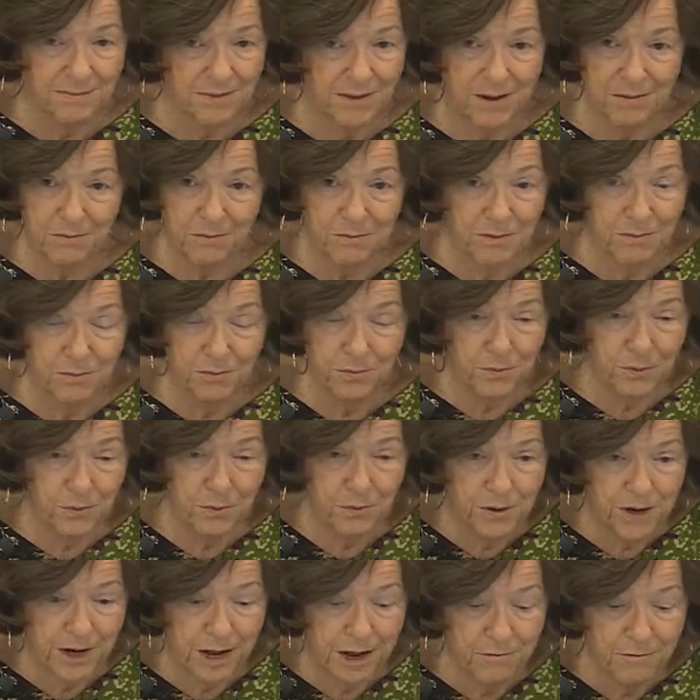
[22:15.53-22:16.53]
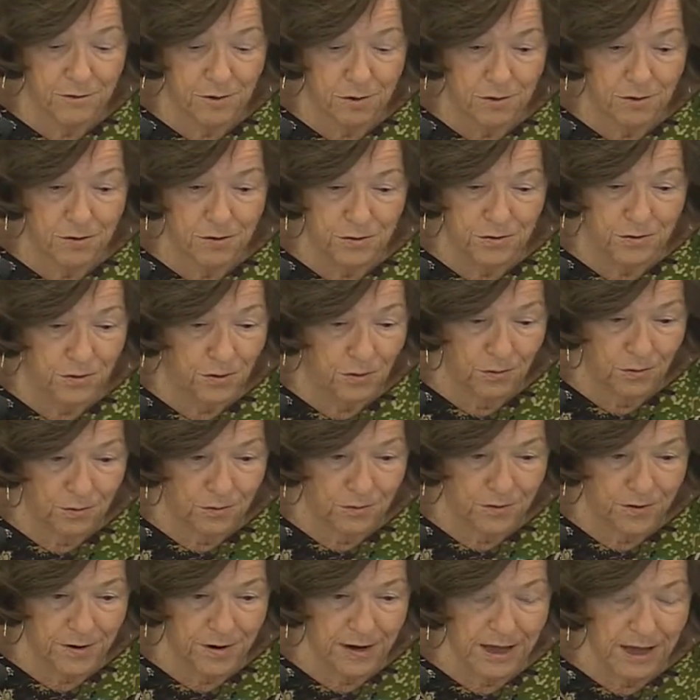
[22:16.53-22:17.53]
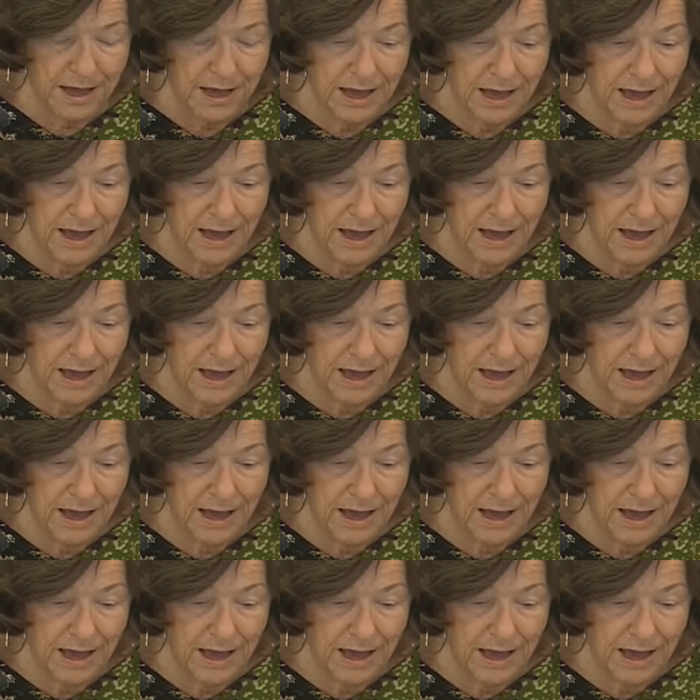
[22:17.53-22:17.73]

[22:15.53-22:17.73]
we would have no control over it.